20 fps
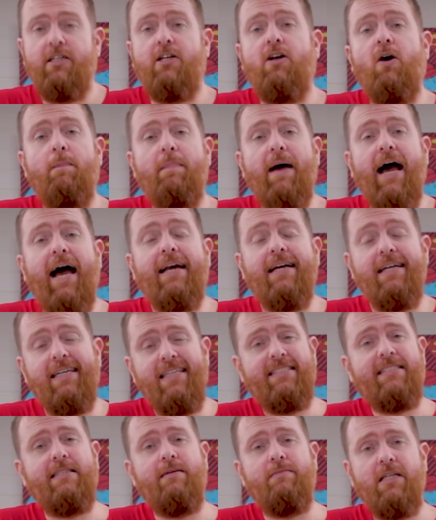So not bad, and
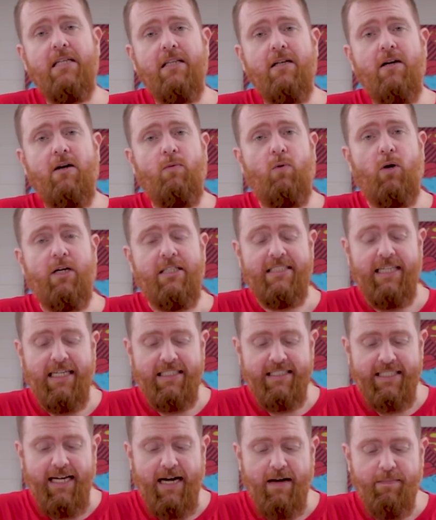it's something that I want to
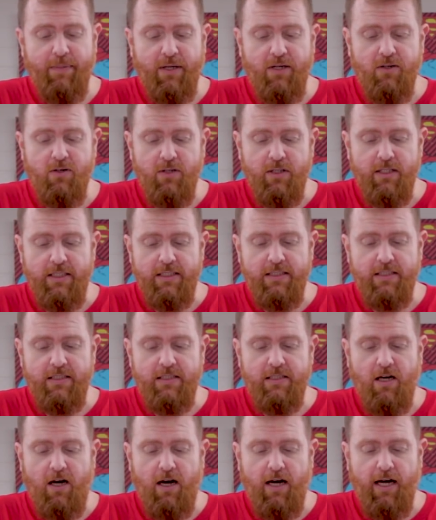test out,
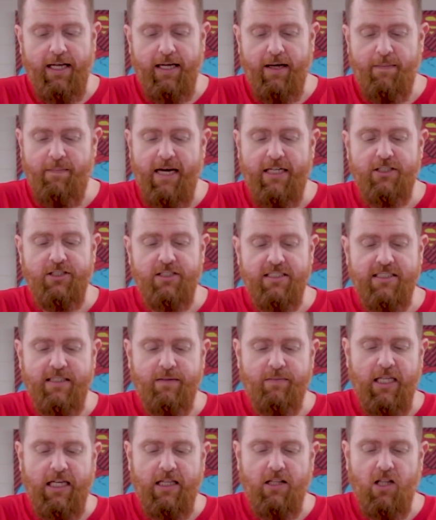because I imagine
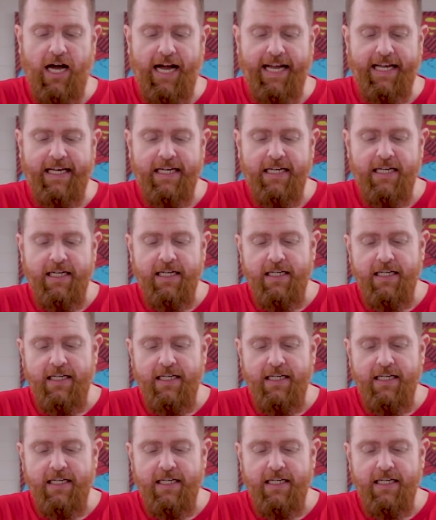something like